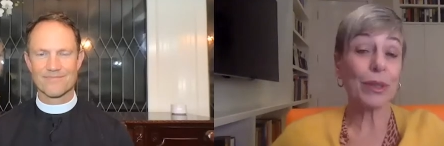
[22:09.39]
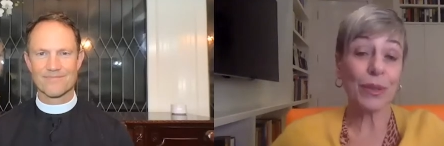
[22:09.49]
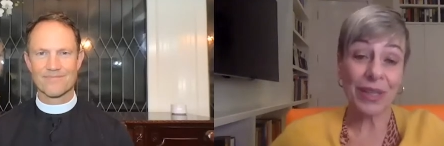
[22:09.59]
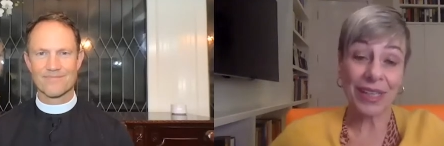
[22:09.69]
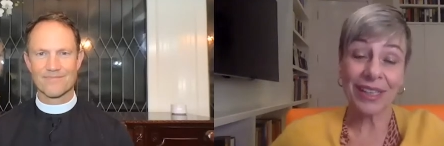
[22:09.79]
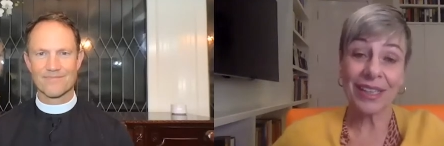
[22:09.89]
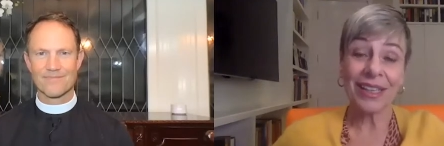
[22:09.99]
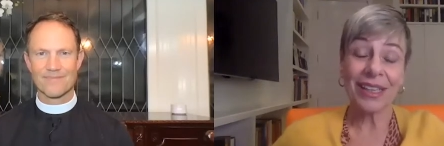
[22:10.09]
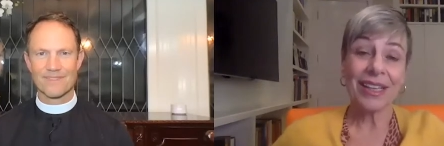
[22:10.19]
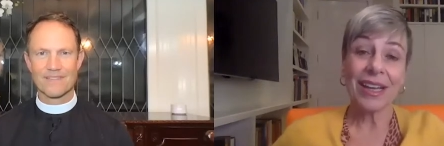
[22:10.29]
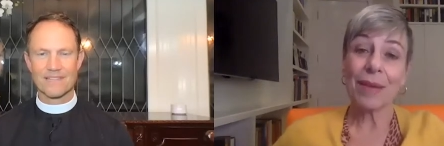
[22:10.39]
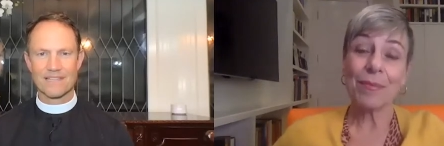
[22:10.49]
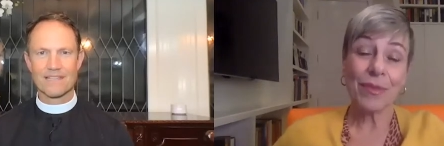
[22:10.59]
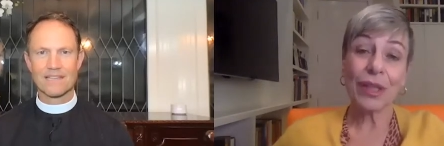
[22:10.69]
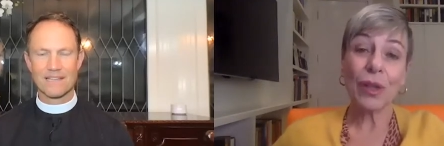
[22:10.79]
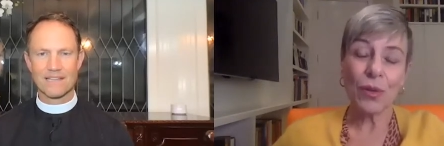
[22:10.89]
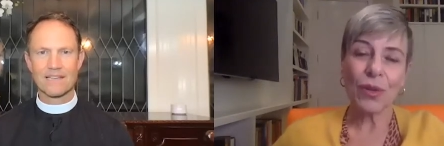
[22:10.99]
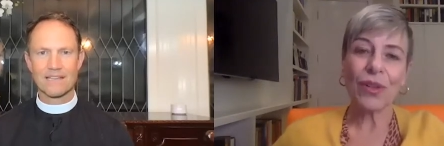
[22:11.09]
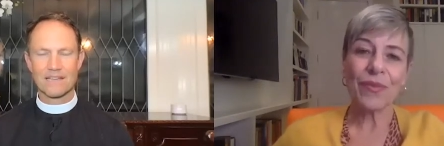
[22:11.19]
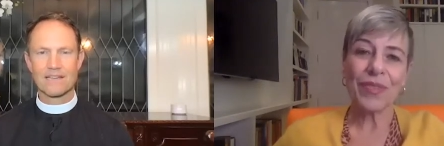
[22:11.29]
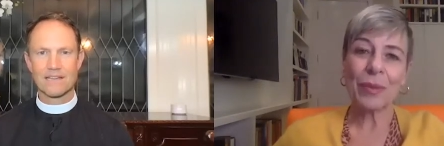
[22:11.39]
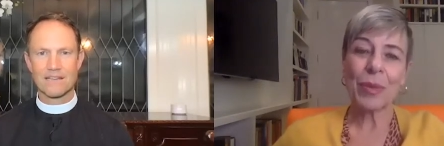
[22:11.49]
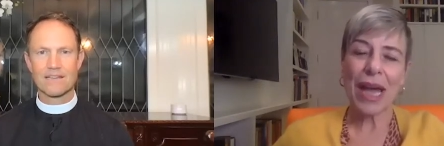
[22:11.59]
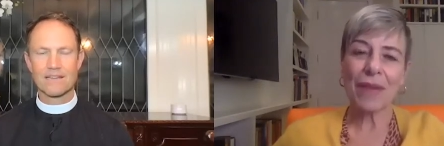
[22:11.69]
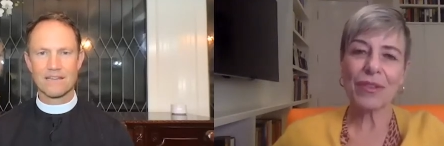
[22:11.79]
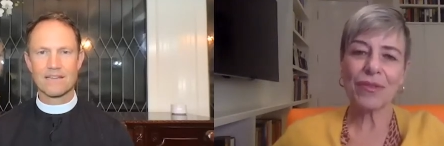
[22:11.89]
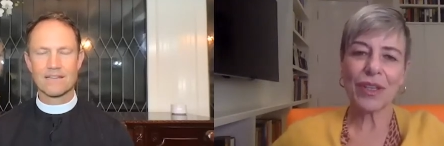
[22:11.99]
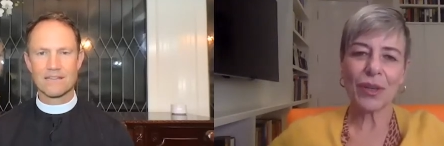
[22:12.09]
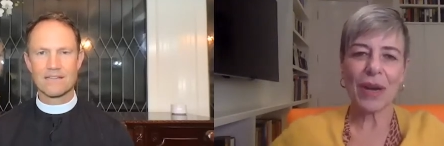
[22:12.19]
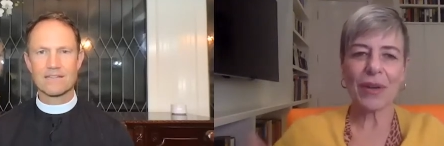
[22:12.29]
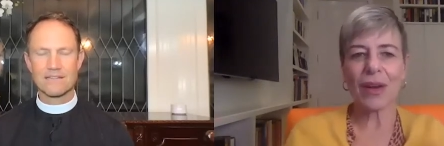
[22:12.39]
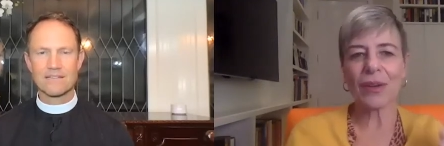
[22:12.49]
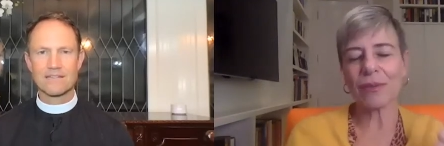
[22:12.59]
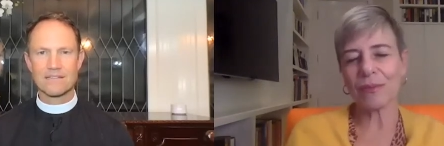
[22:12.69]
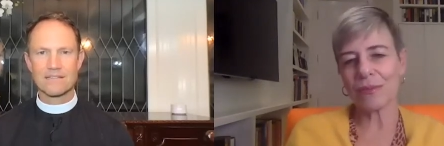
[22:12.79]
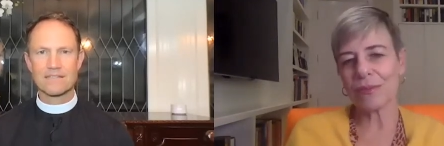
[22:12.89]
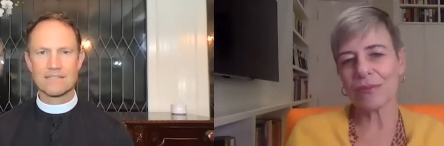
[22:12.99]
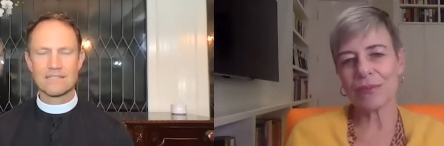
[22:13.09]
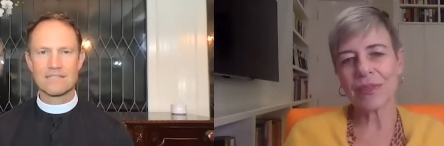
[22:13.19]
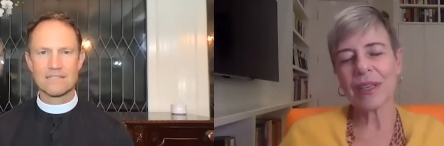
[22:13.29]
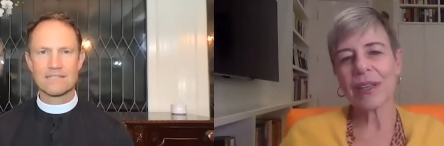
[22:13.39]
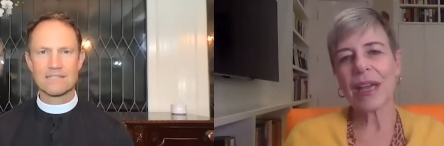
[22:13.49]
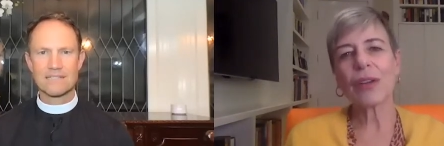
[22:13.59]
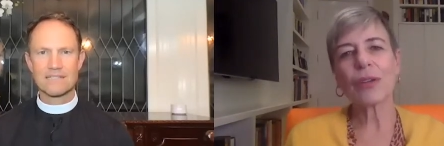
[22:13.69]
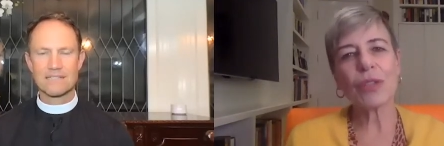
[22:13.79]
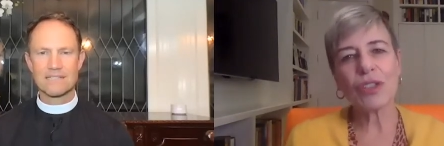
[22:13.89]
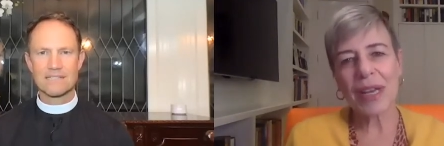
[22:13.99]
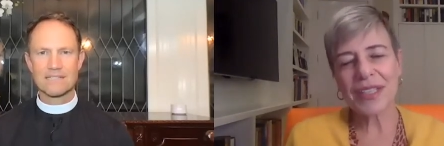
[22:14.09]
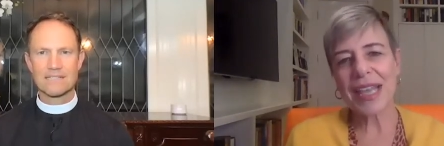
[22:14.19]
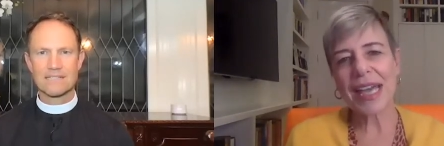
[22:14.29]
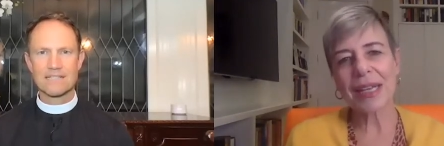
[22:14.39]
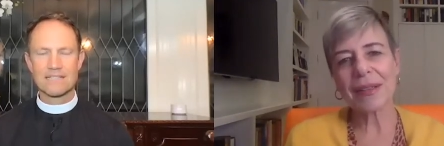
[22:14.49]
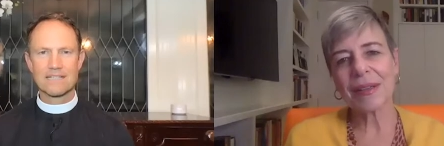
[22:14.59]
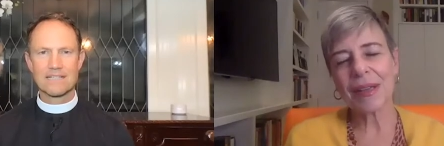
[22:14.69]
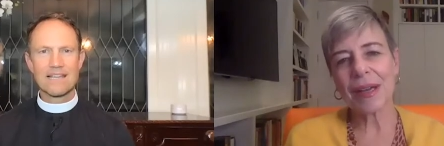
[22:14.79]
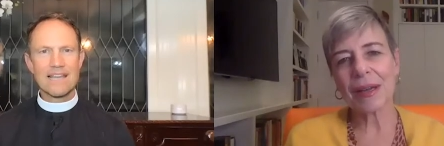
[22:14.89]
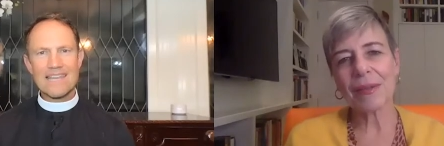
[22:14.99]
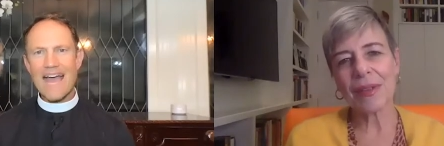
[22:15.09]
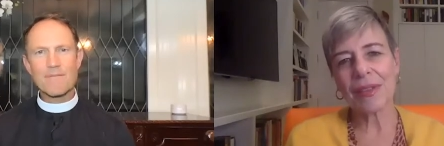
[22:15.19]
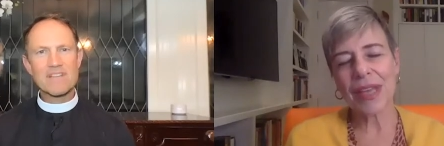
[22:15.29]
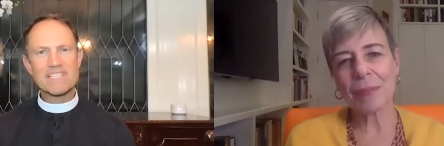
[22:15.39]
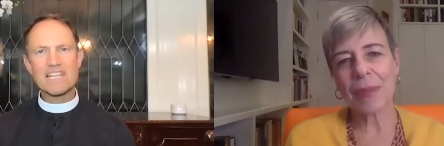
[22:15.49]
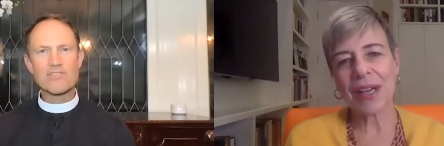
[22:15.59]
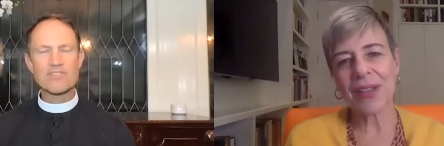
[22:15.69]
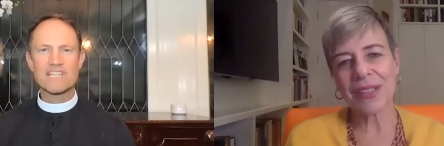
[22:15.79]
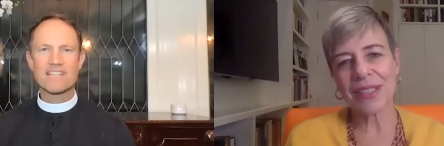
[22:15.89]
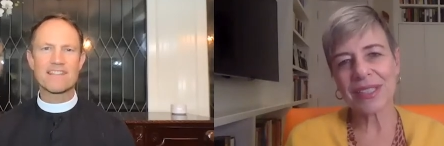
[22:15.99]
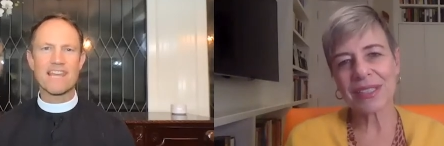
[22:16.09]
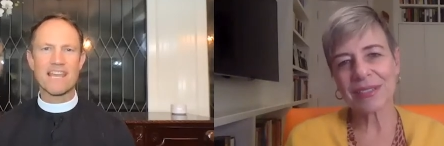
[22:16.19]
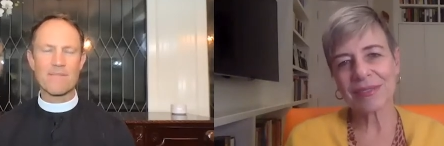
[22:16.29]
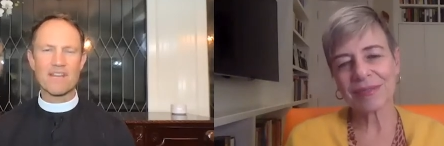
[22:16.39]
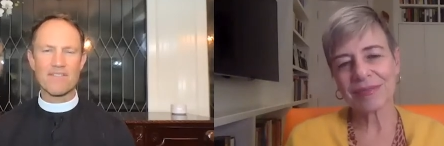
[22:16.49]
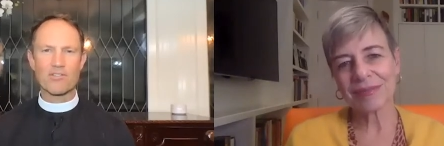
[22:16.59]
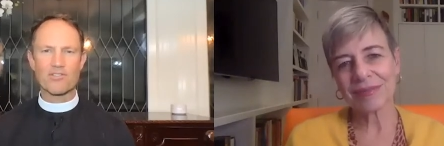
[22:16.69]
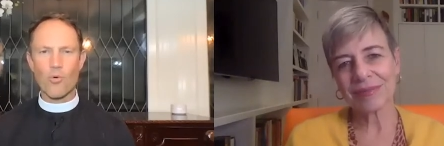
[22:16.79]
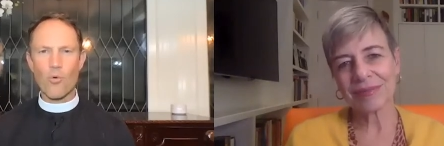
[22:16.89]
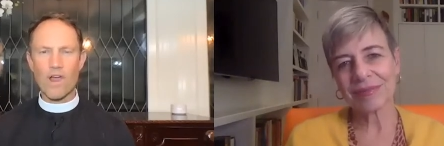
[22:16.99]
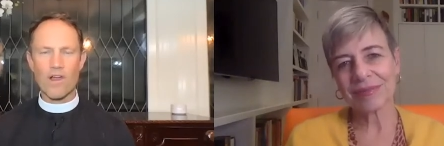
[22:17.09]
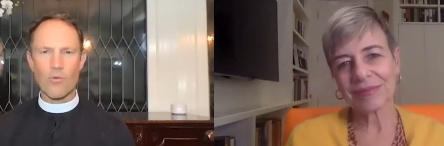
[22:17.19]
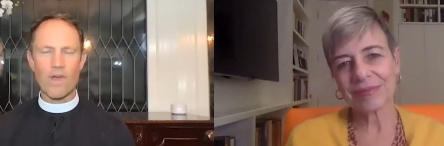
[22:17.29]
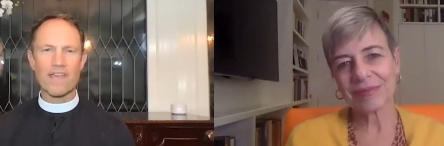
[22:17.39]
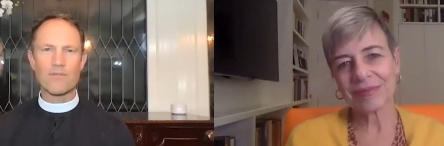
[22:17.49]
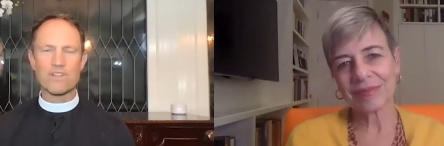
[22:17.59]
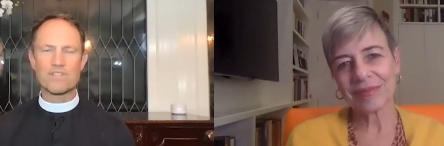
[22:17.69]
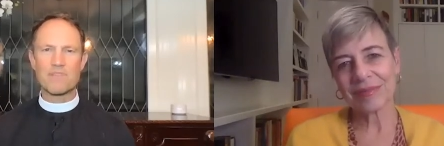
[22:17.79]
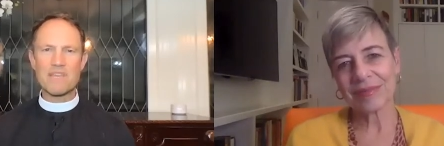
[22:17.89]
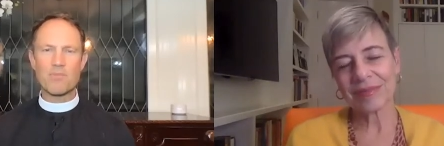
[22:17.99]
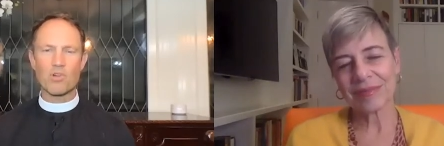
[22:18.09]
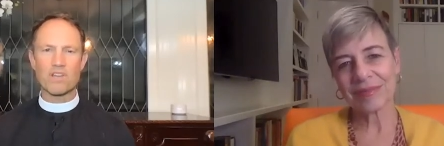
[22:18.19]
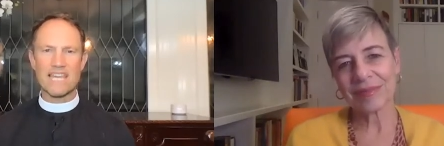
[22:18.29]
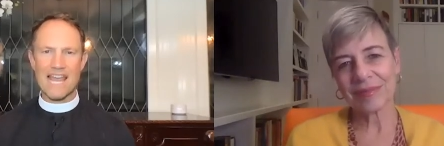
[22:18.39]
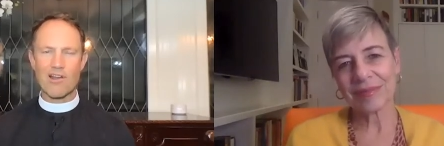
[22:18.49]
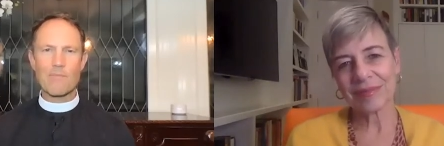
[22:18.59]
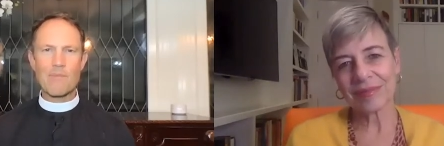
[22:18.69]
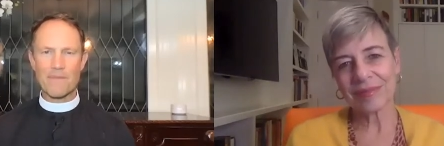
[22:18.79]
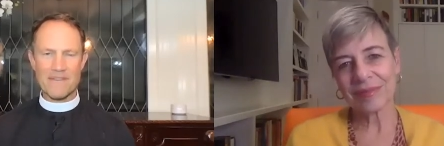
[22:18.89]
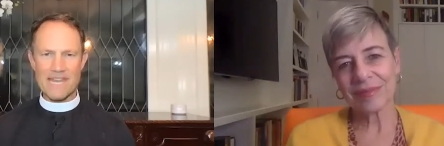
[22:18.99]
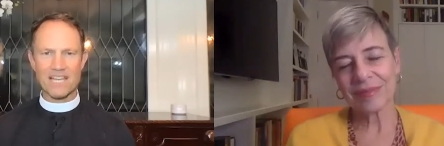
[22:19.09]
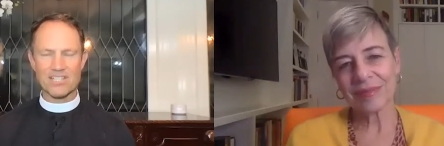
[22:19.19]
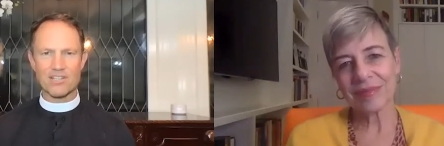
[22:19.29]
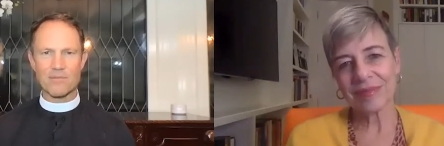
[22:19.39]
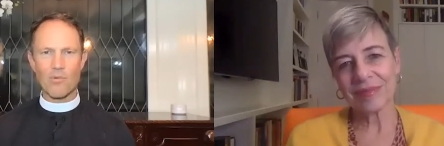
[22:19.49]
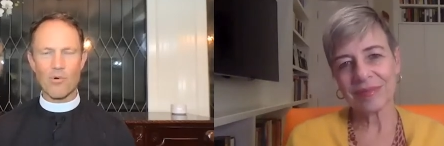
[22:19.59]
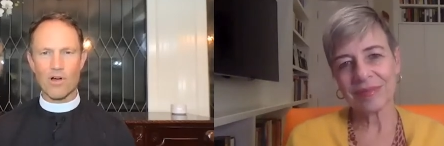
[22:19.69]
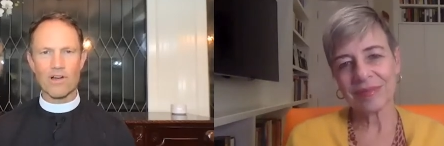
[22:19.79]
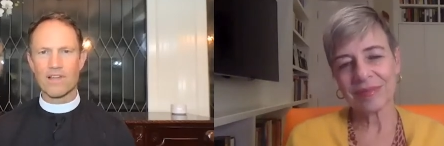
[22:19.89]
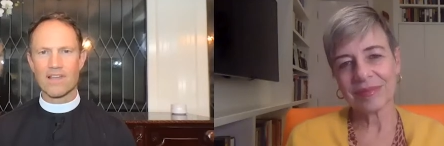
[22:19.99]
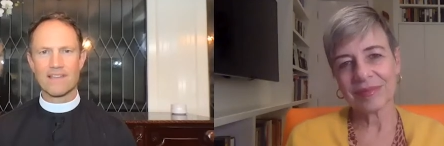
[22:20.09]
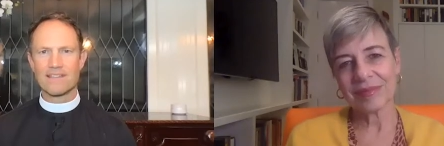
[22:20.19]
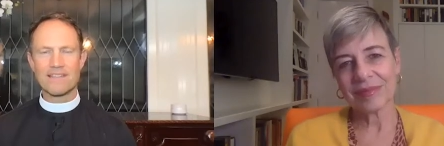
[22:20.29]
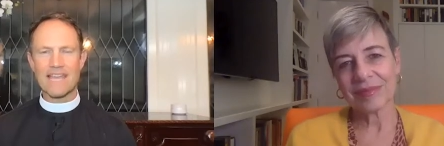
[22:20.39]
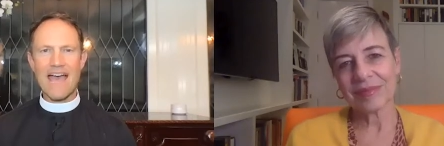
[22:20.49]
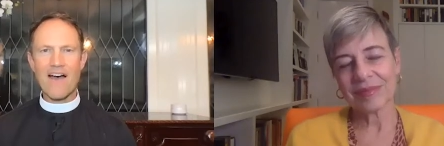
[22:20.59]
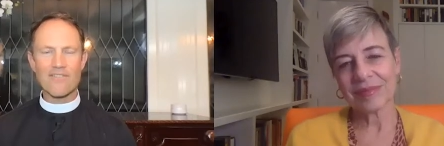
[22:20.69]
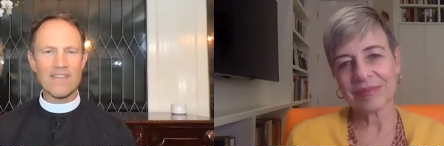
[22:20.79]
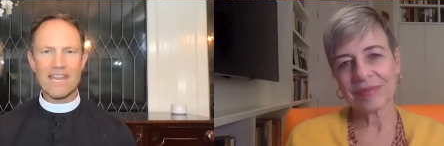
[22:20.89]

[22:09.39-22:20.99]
Speaker 1: polluting um, the local, and we have to figure out how to how to redress that uh,
Speaker 2: yeah, I mean, it's an interesting thing. I mean, there's a way in which people care about the national more than they have in